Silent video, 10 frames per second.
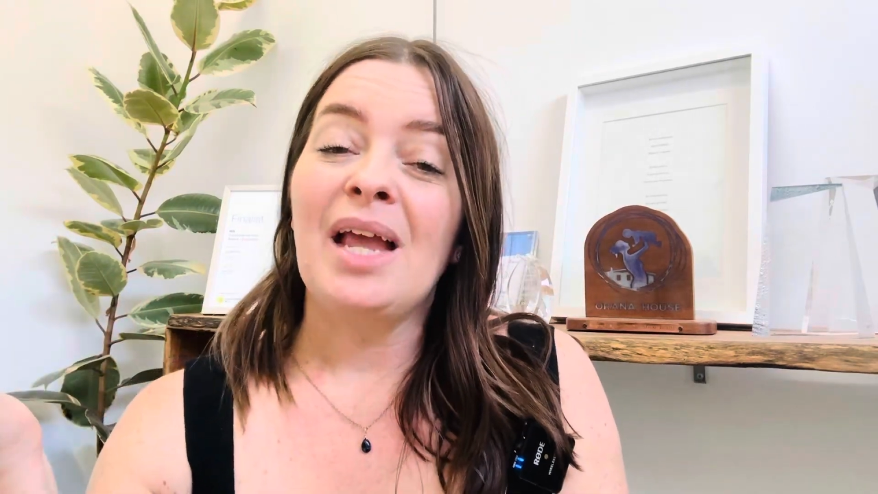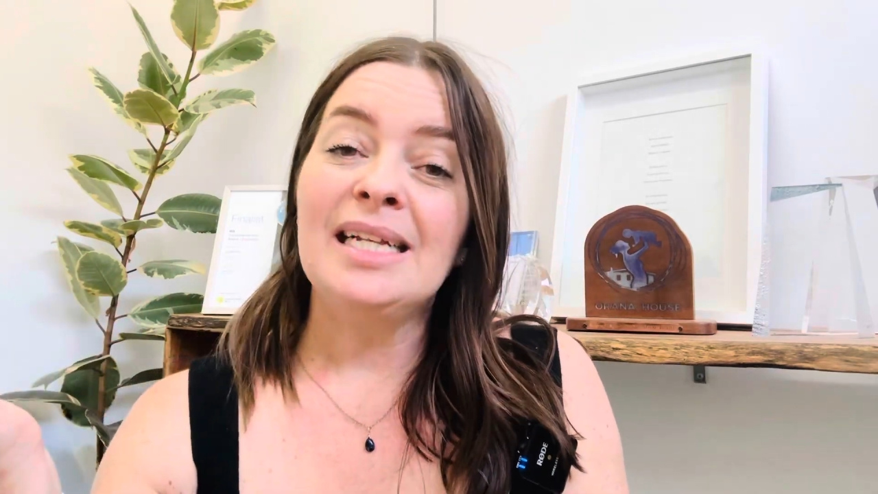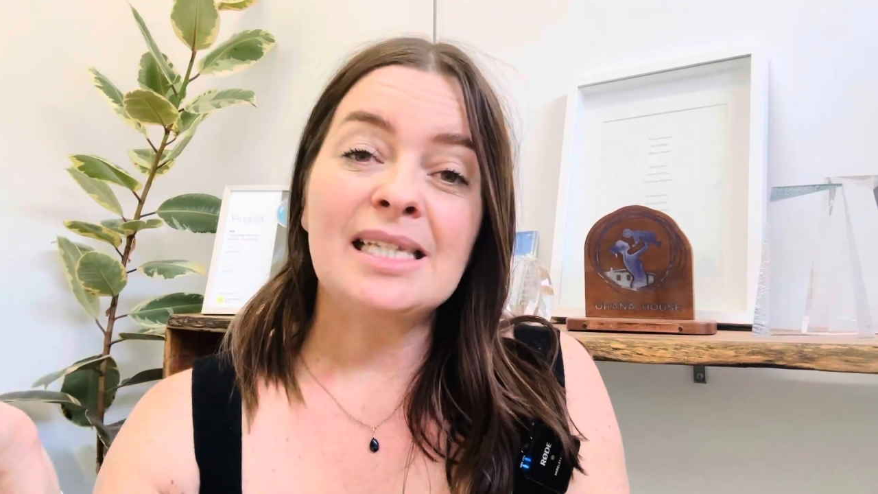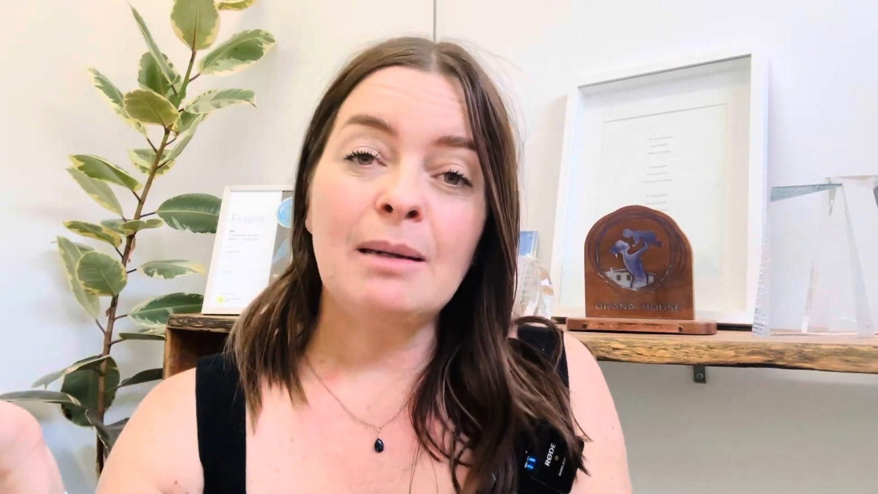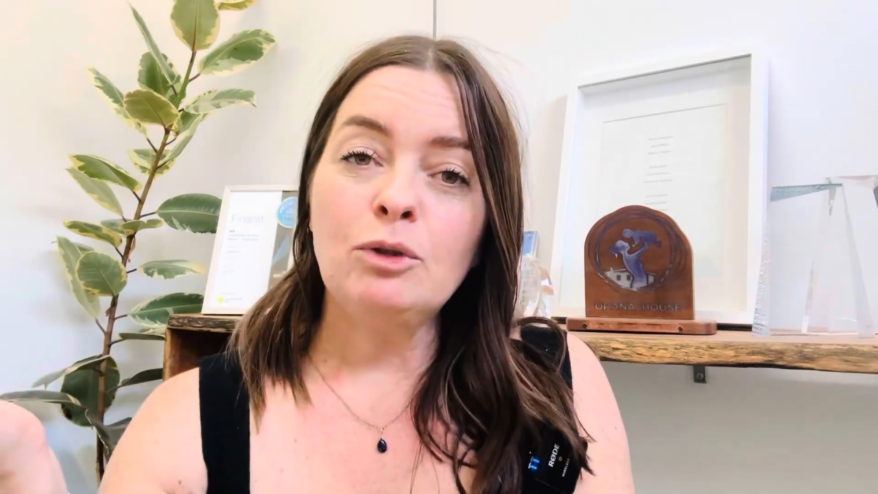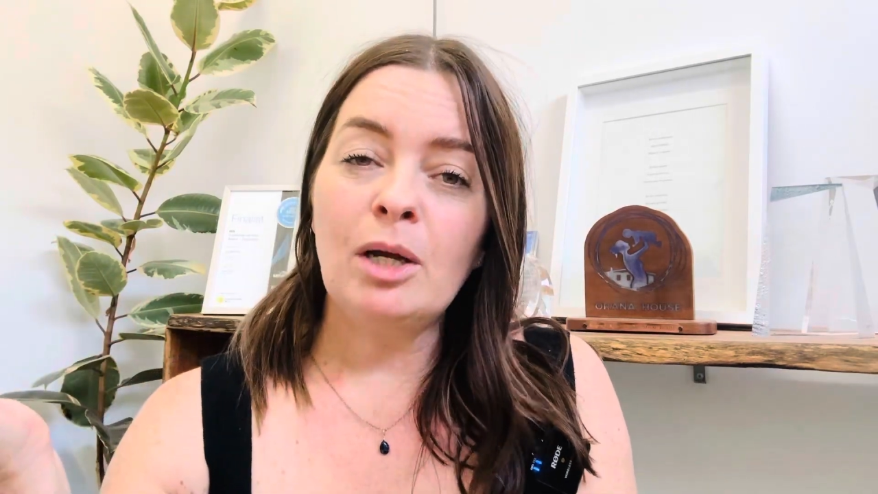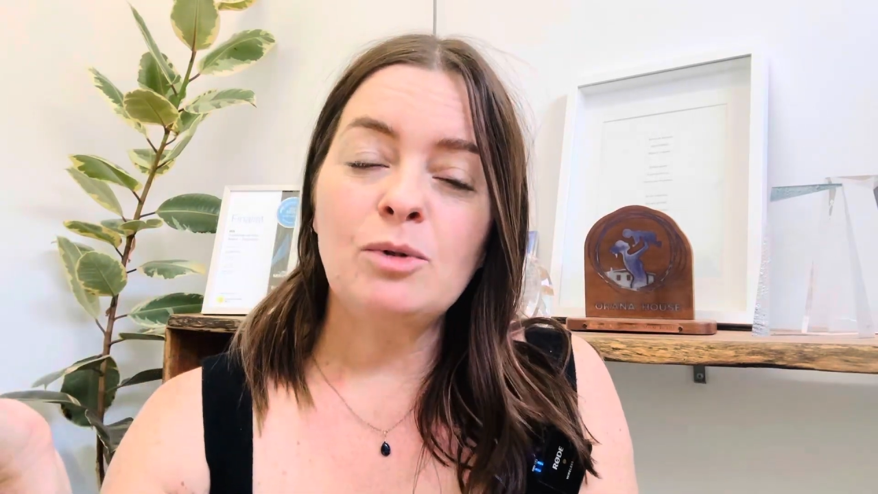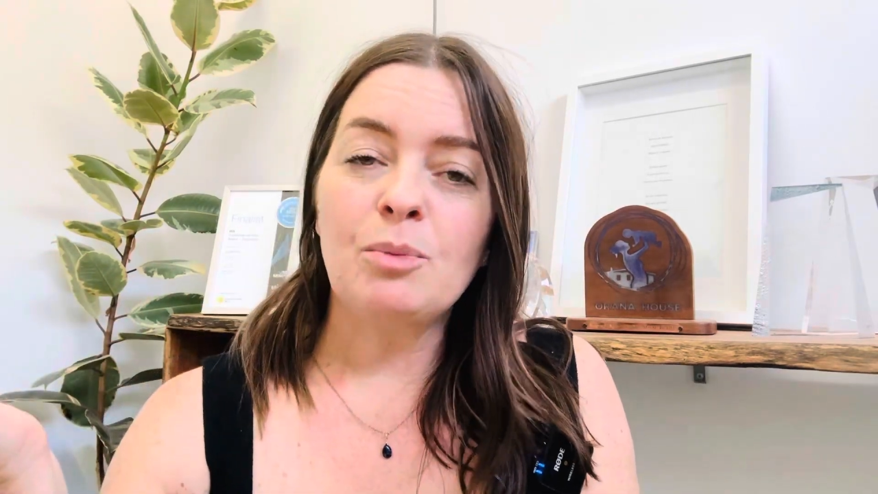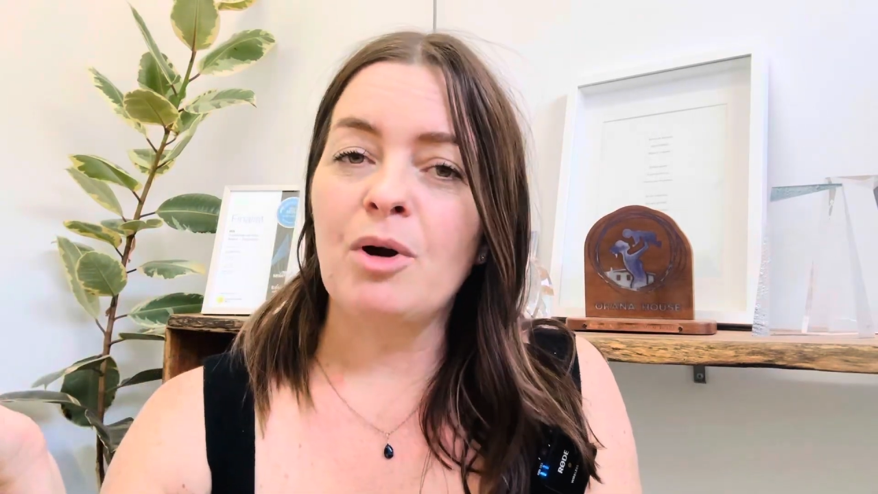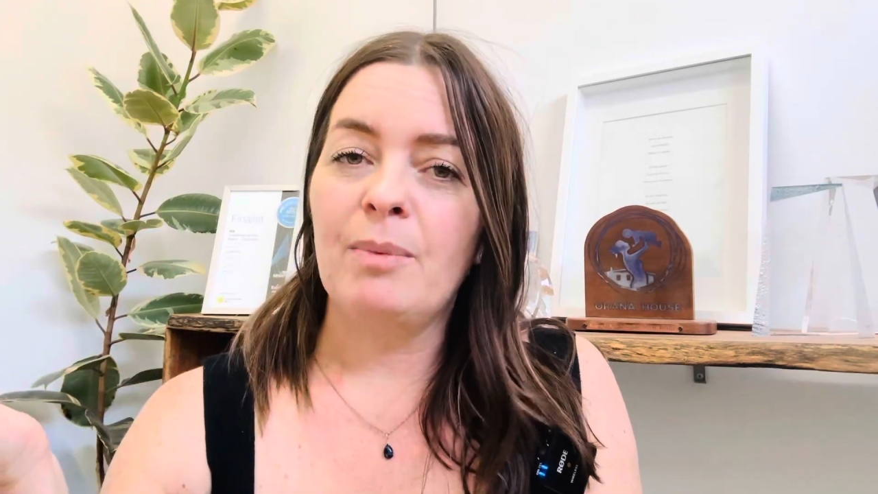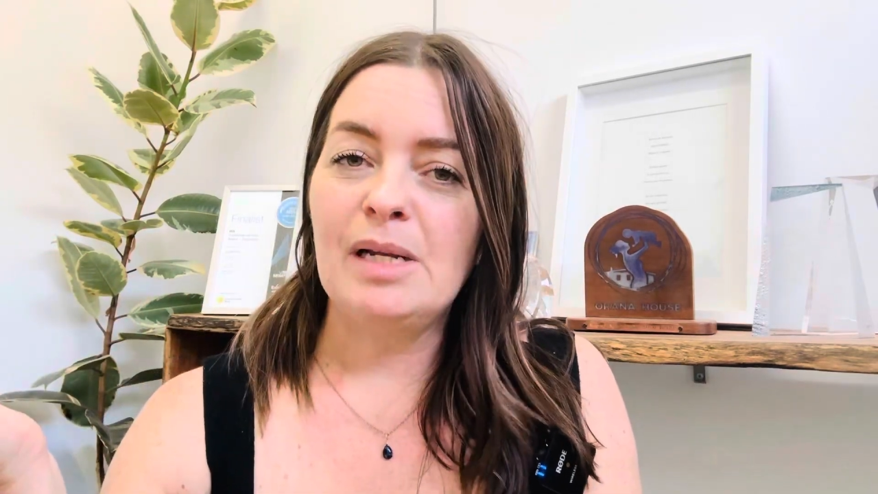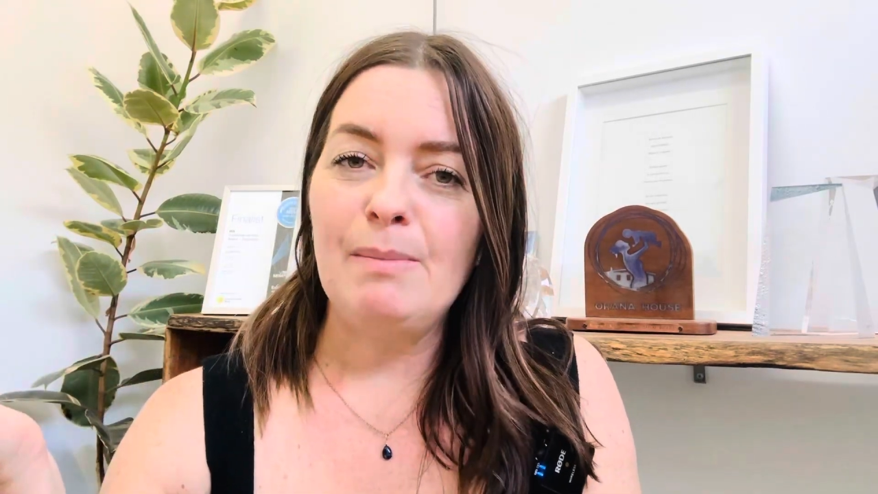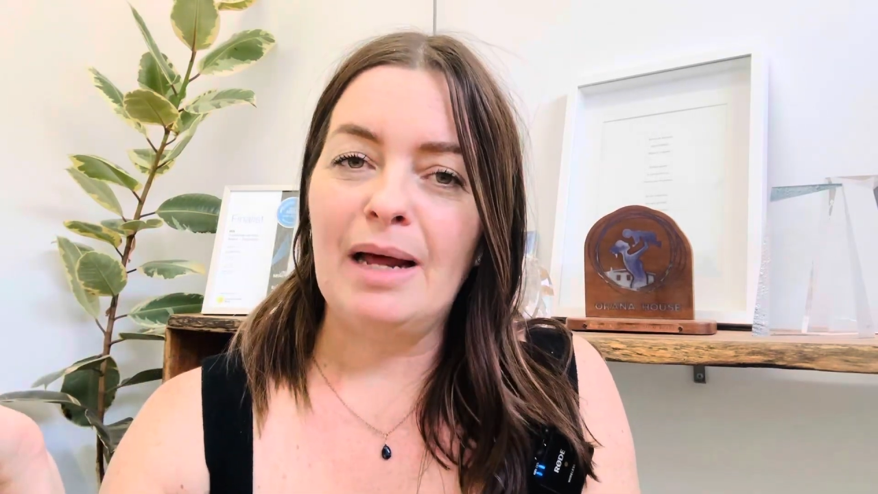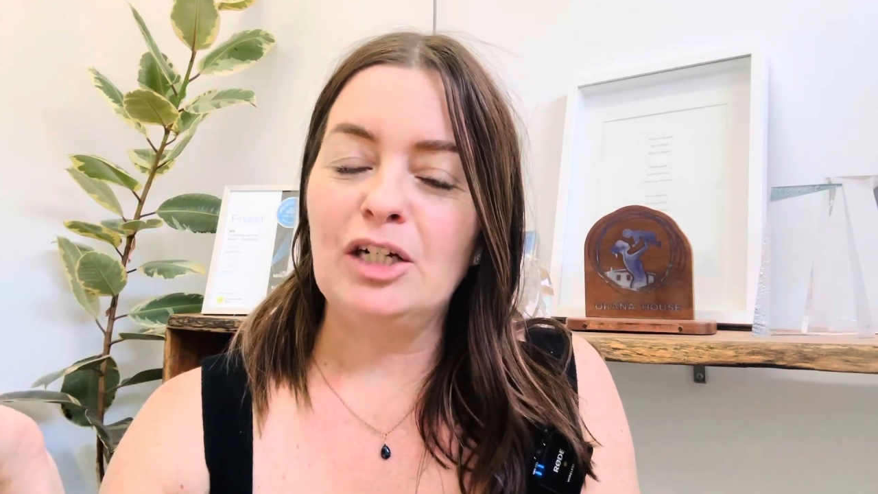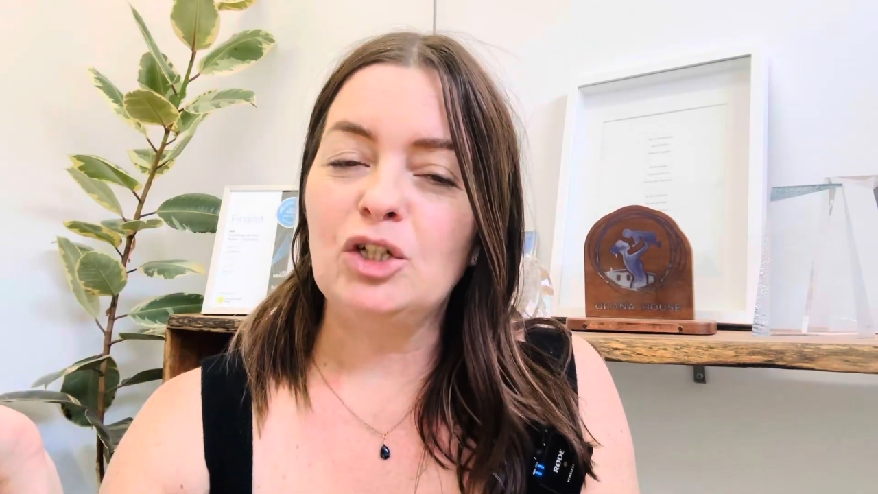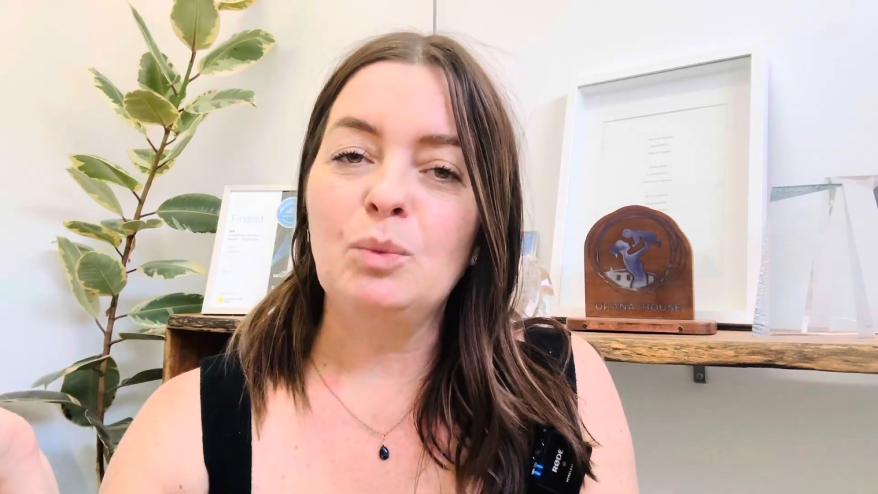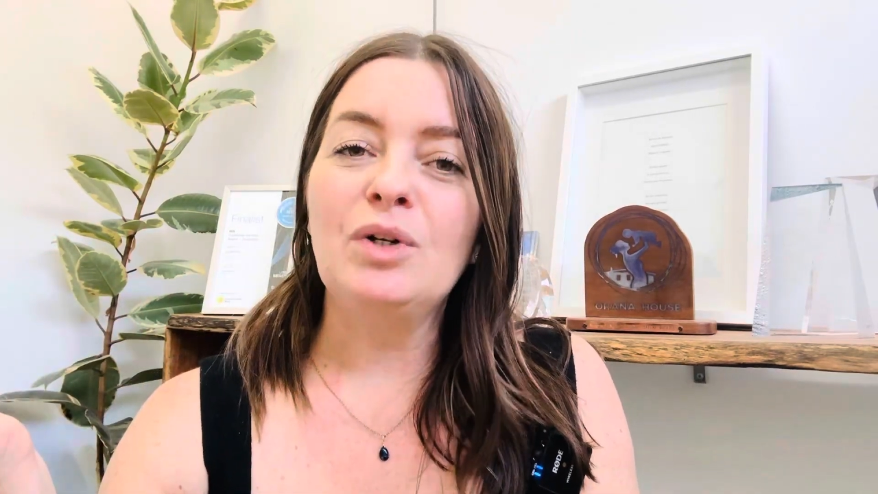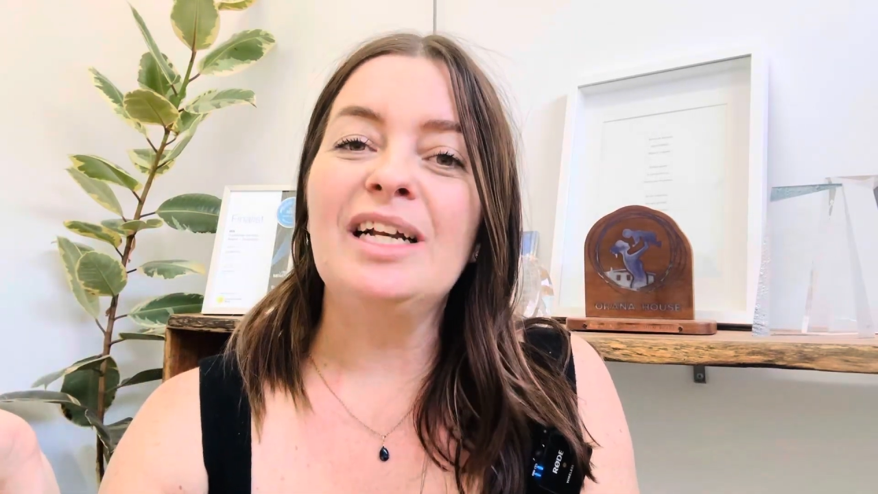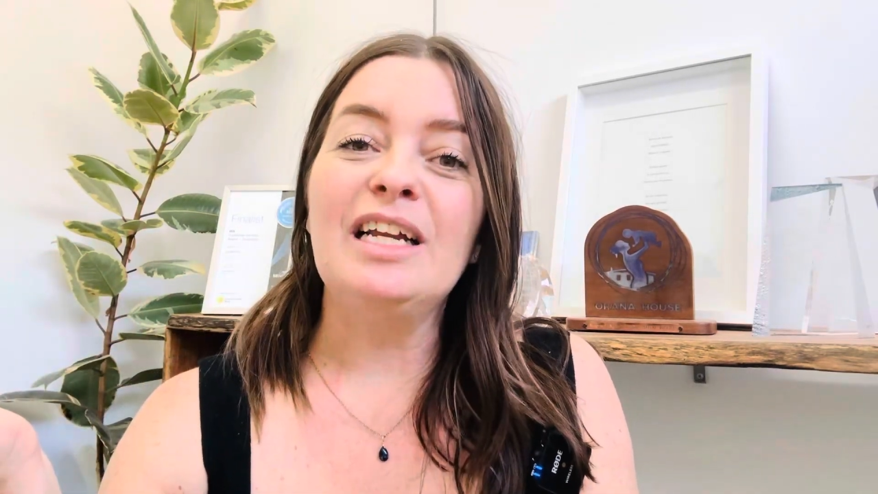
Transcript: And sometimes your property manager wouldn't